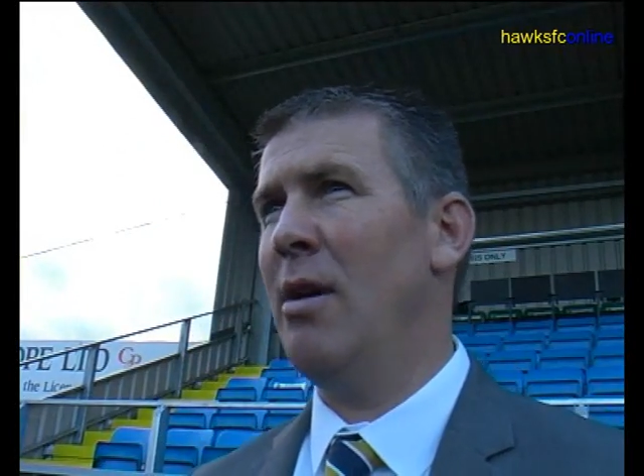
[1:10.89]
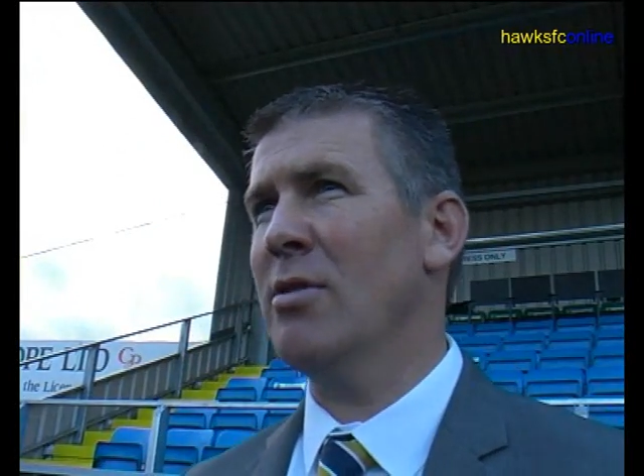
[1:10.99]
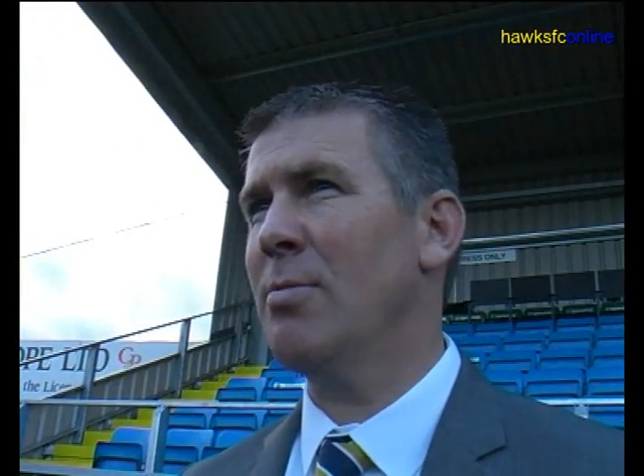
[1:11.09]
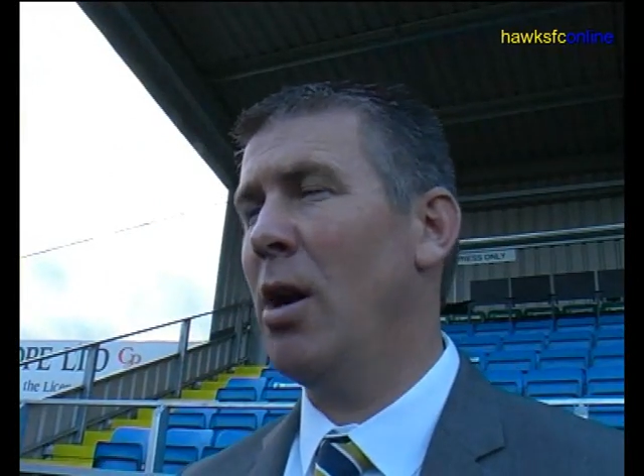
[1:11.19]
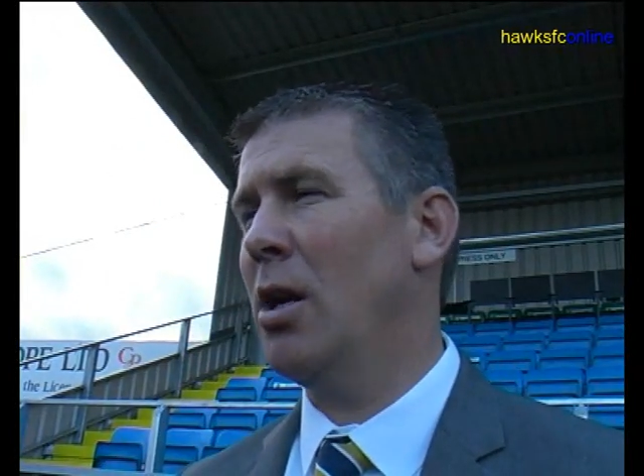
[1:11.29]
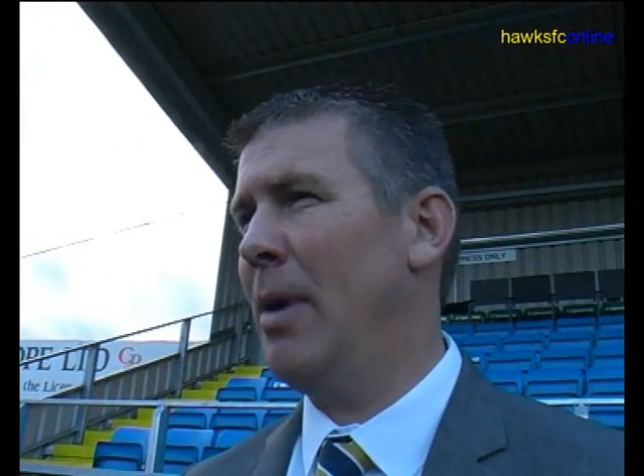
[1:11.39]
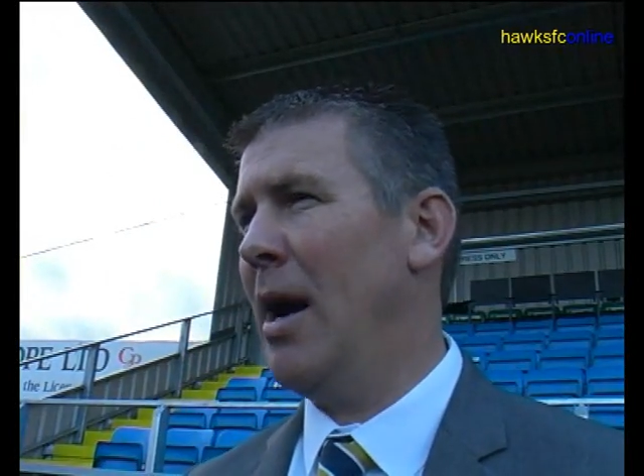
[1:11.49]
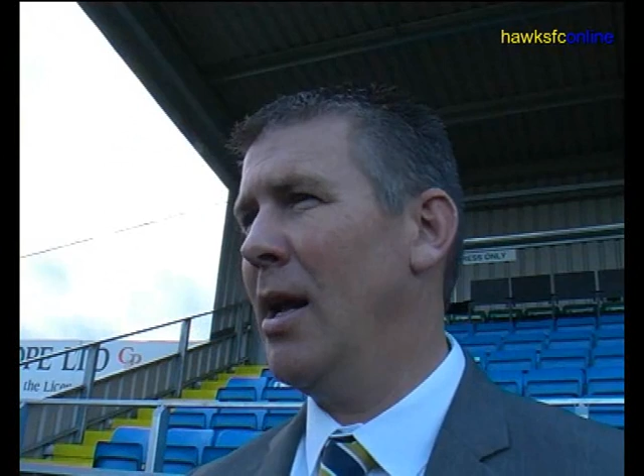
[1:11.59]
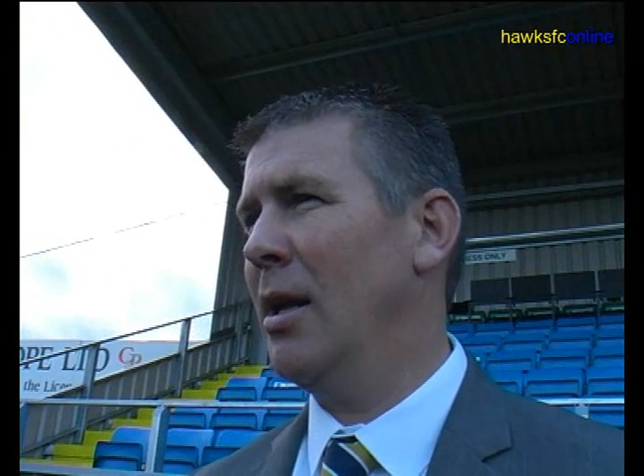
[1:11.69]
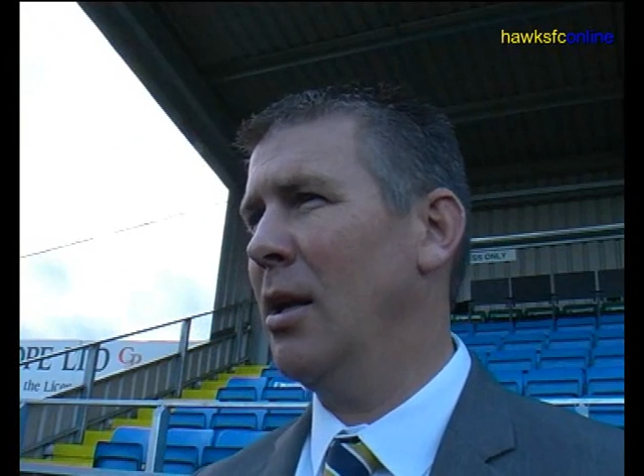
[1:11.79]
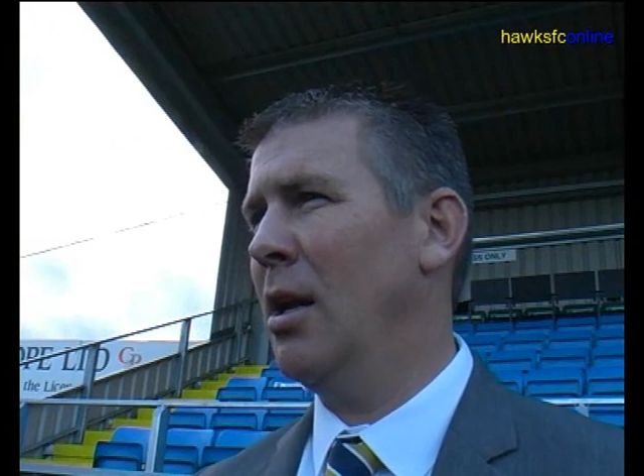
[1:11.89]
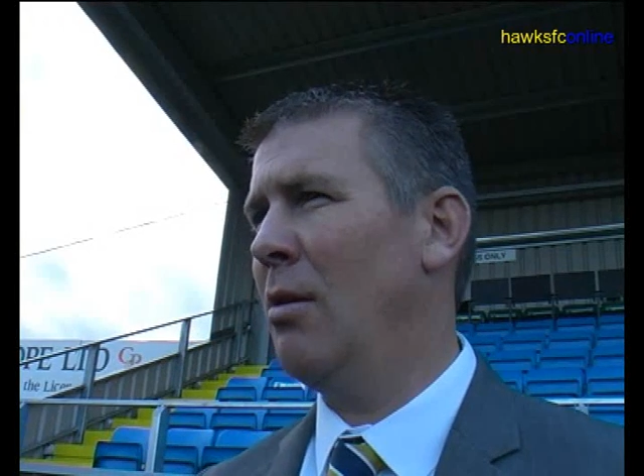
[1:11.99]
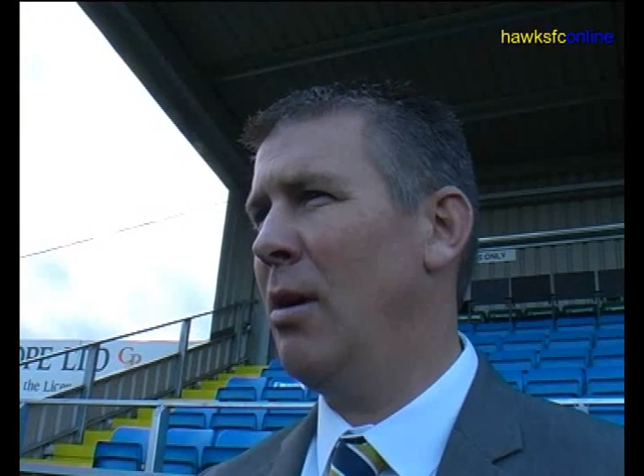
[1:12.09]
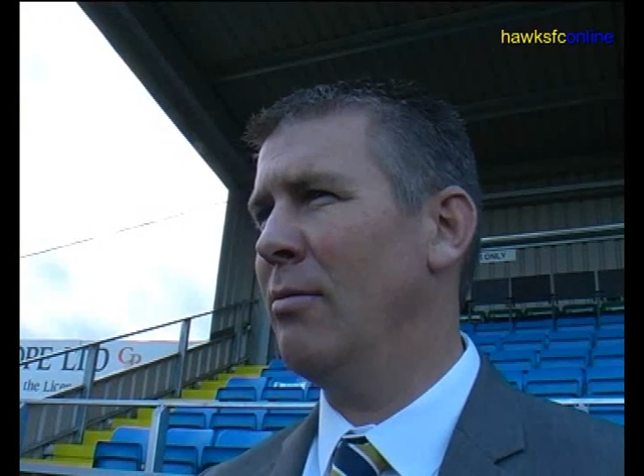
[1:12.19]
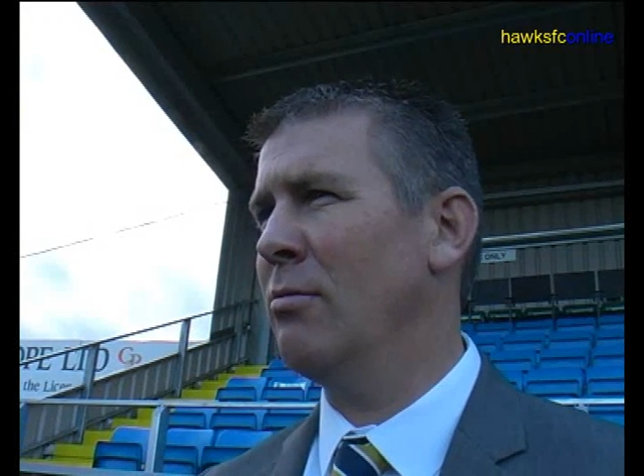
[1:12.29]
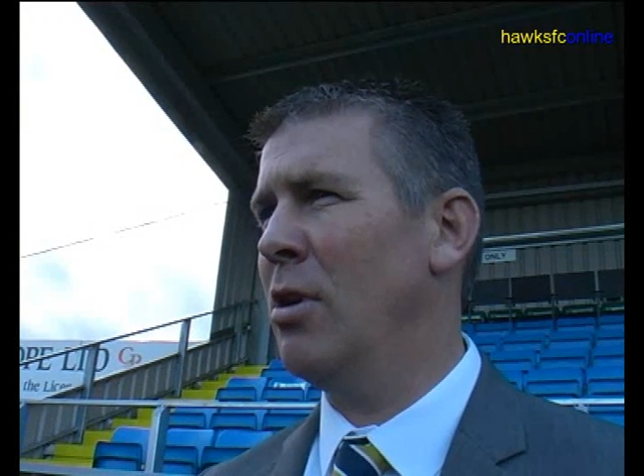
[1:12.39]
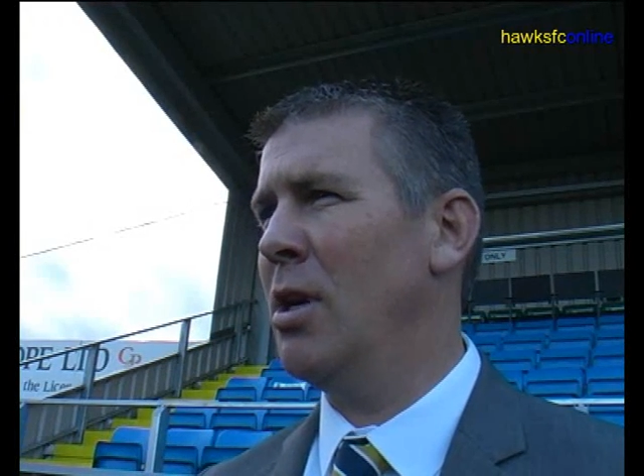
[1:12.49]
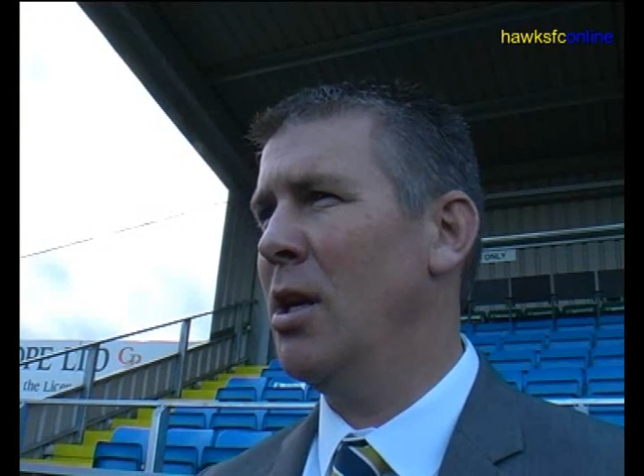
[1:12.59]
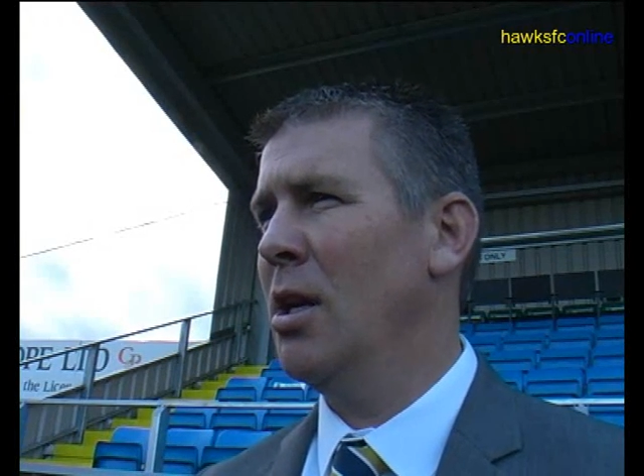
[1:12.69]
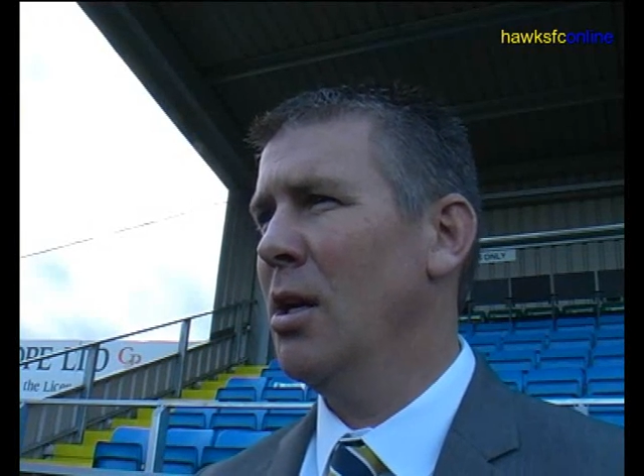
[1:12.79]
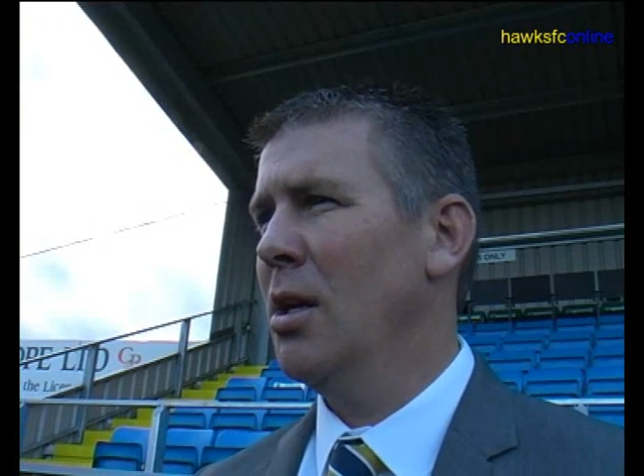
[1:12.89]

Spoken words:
We haven't spoke about it. You know, we haven't really...